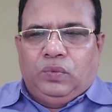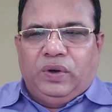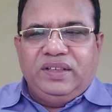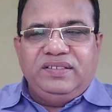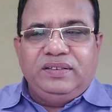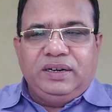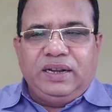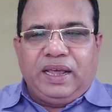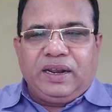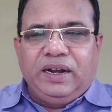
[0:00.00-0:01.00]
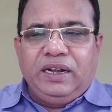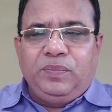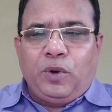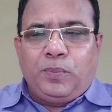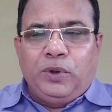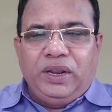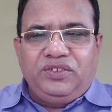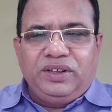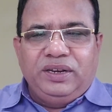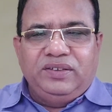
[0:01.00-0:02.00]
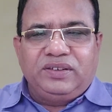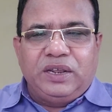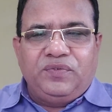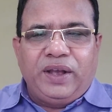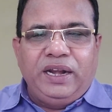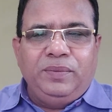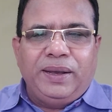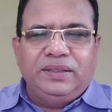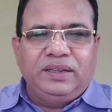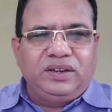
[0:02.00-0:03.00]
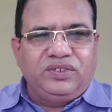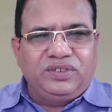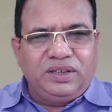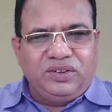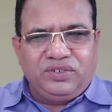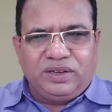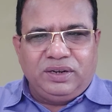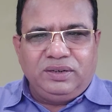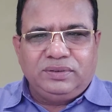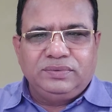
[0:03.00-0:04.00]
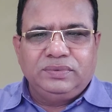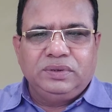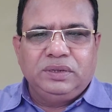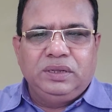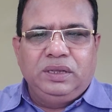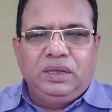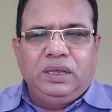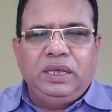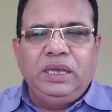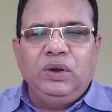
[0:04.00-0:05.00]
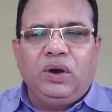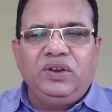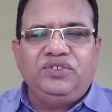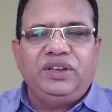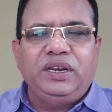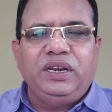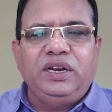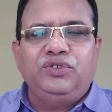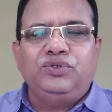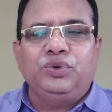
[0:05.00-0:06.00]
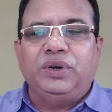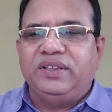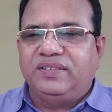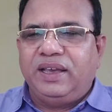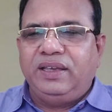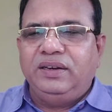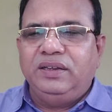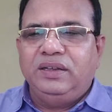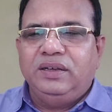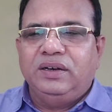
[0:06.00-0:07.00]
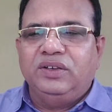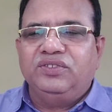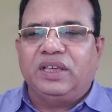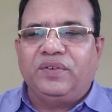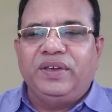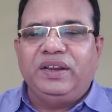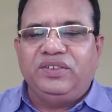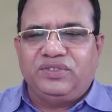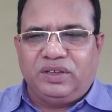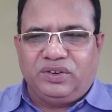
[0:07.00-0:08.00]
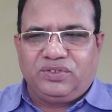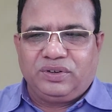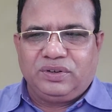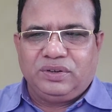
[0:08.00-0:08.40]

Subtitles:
once the target population is defined by the researcher, he or she needs to design a survey research.